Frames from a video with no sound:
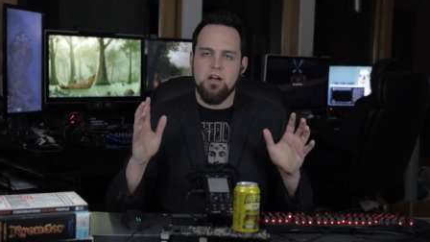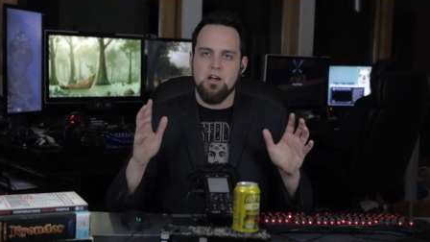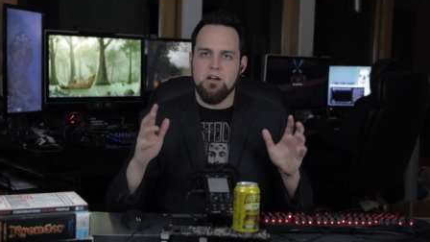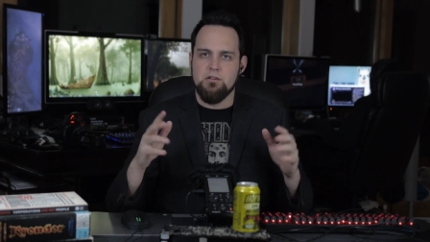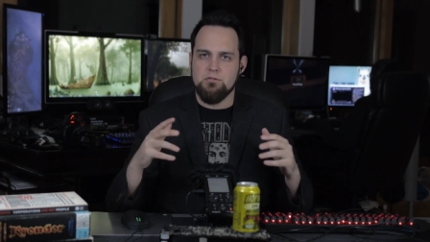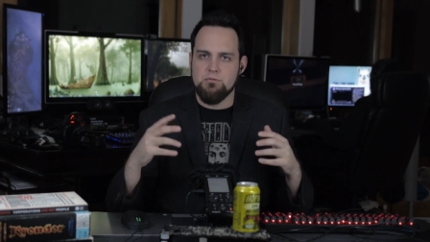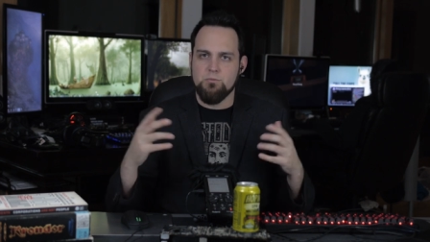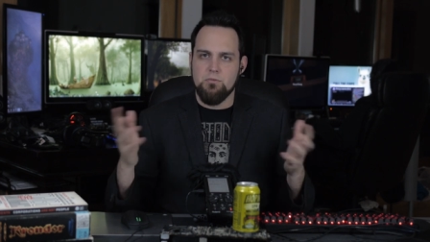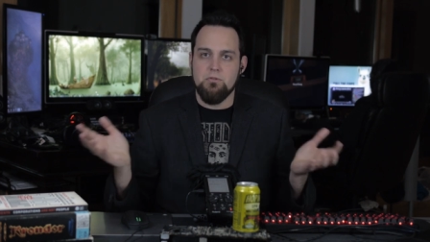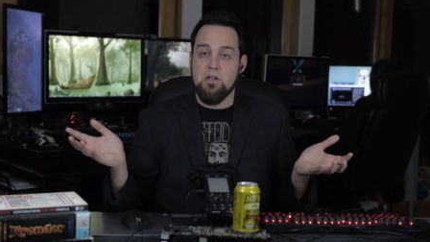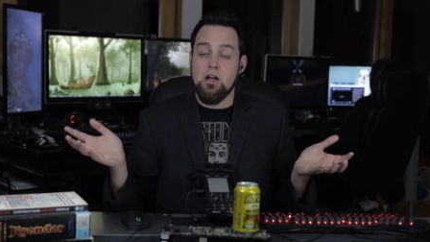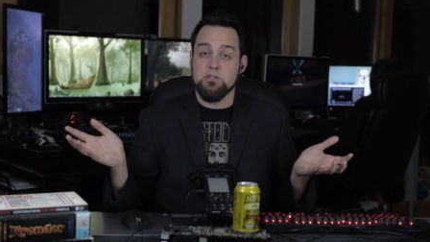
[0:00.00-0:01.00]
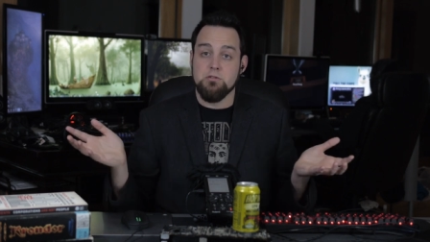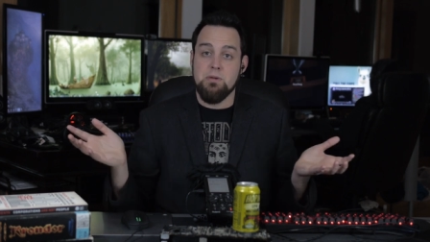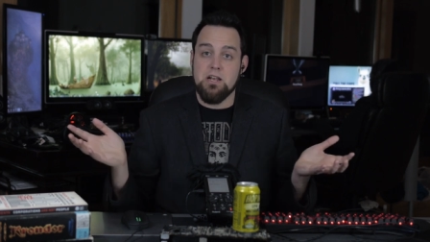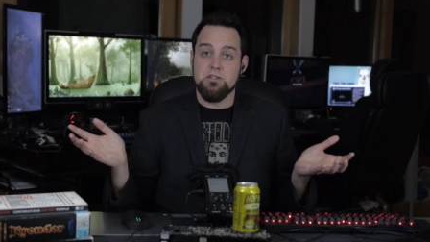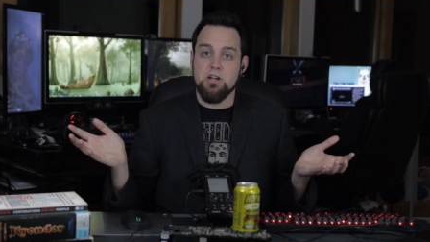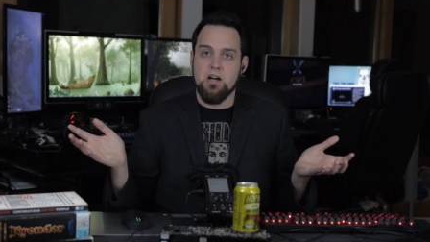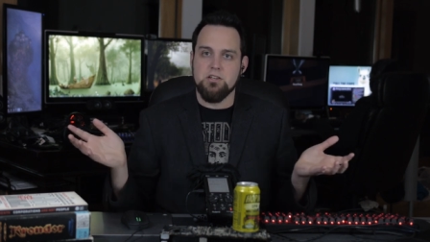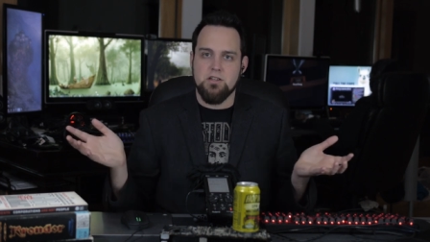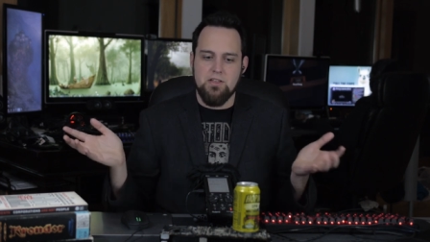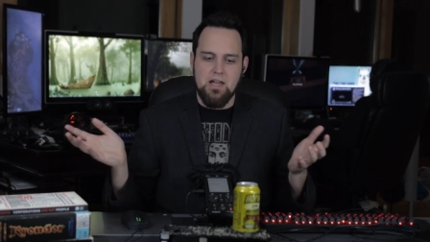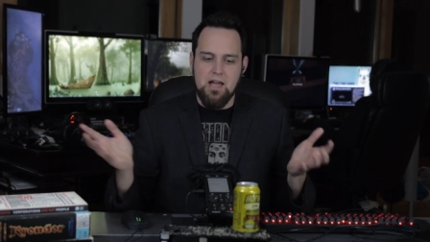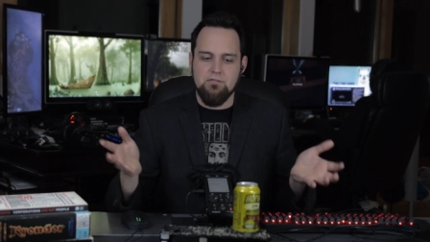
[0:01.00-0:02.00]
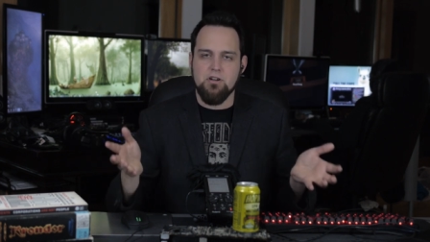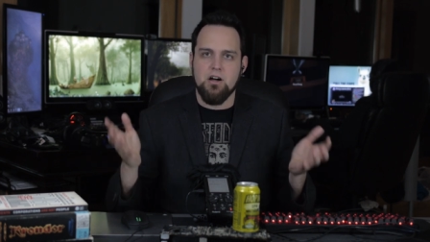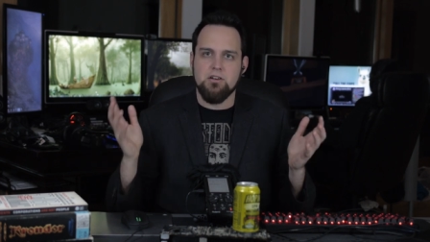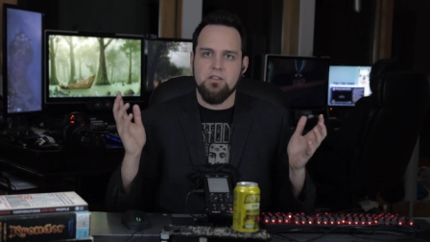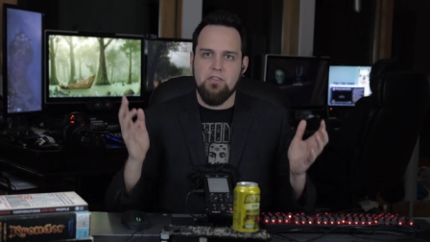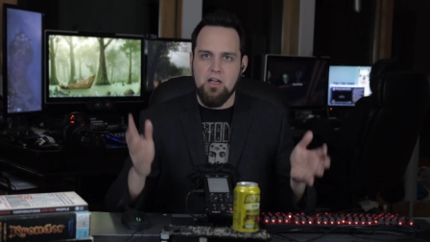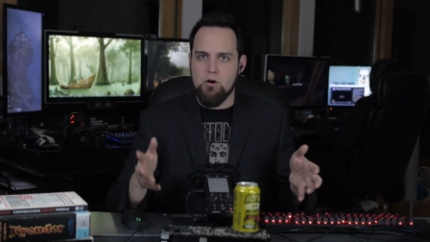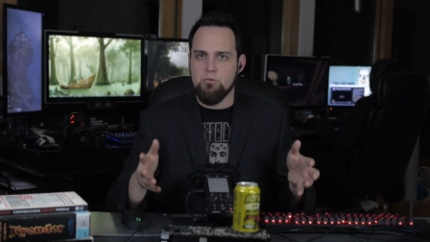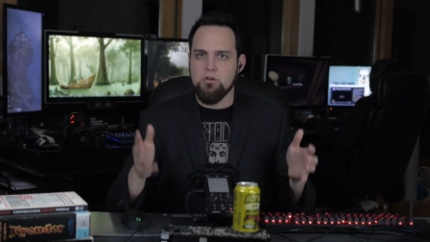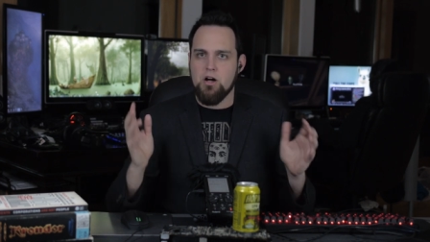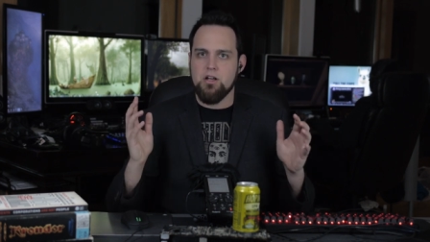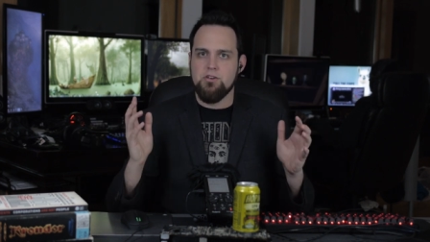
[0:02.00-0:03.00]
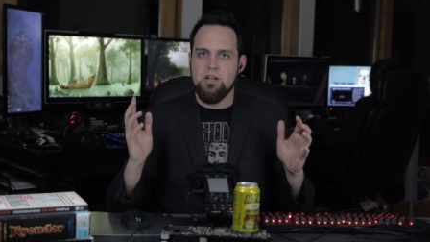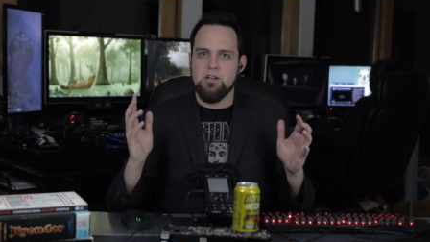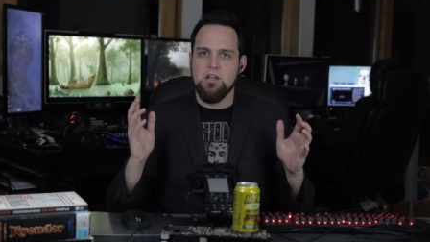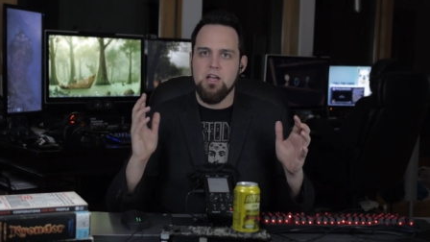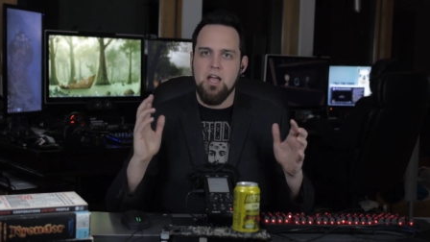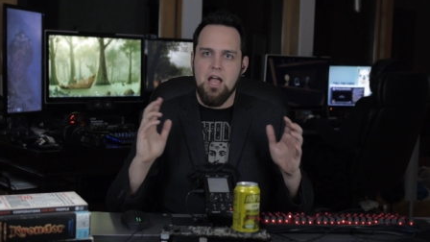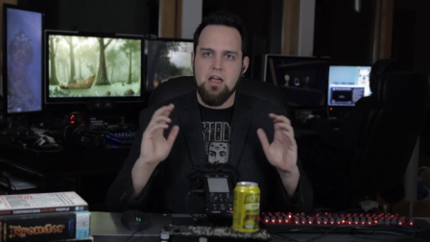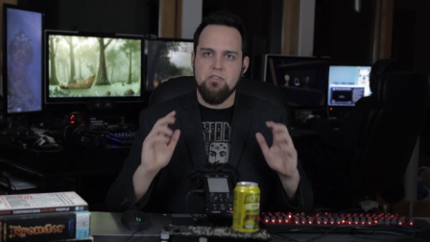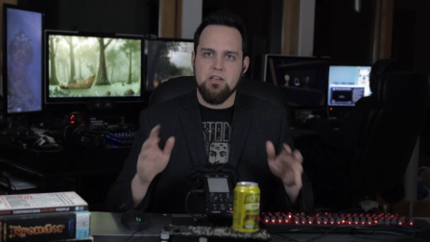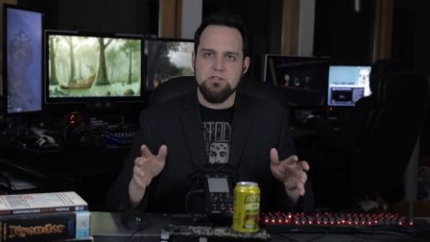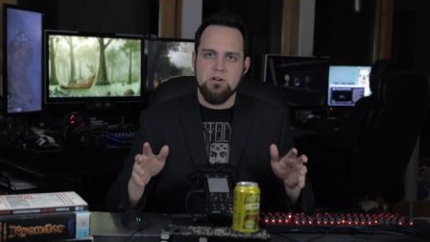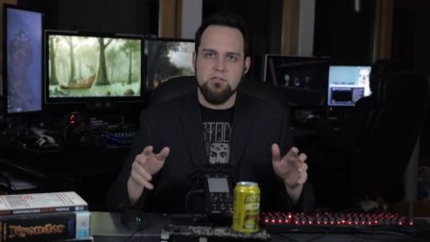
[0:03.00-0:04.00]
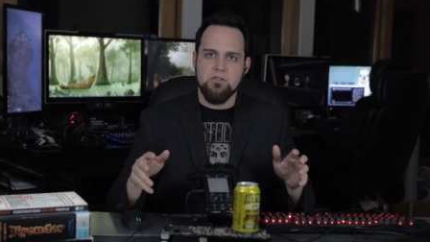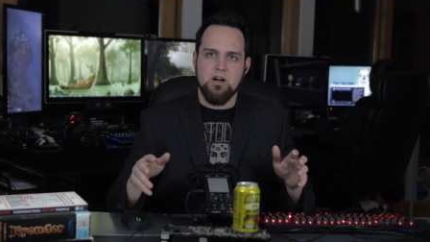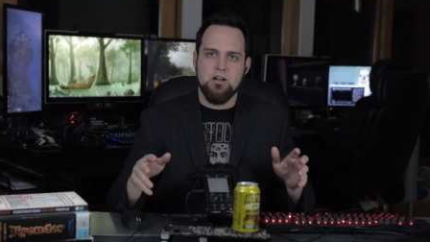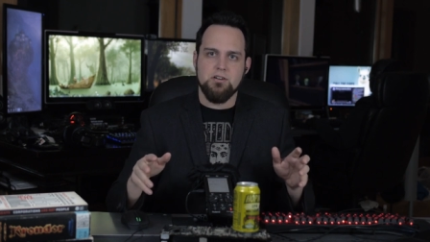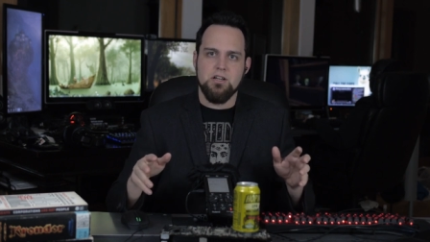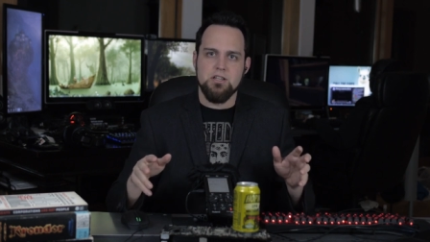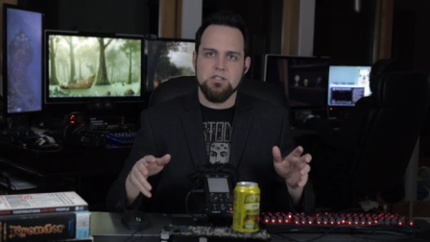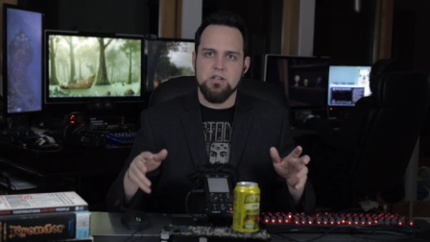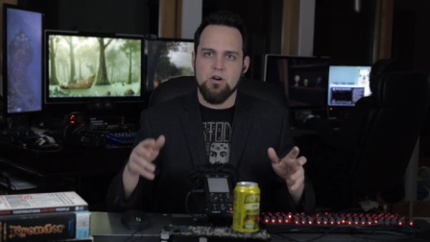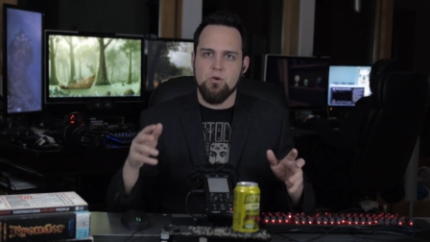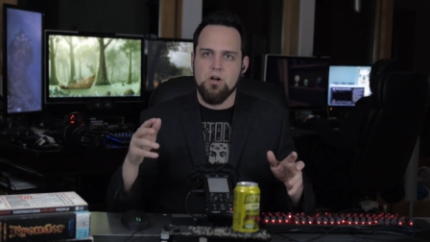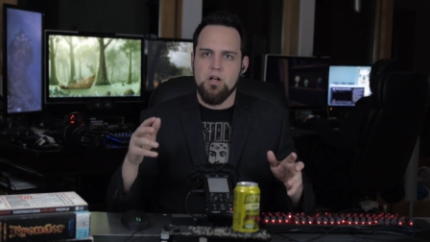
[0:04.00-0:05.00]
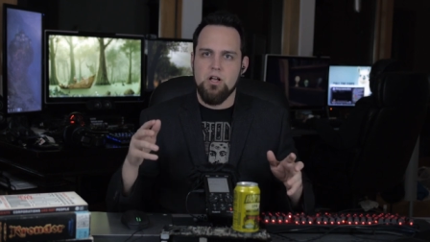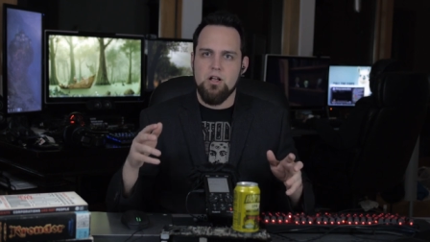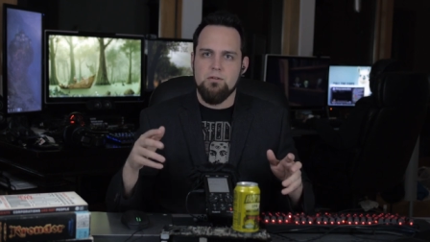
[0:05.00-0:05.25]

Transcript: Uh, they also manage content. They have content, they own content, and they serve content. So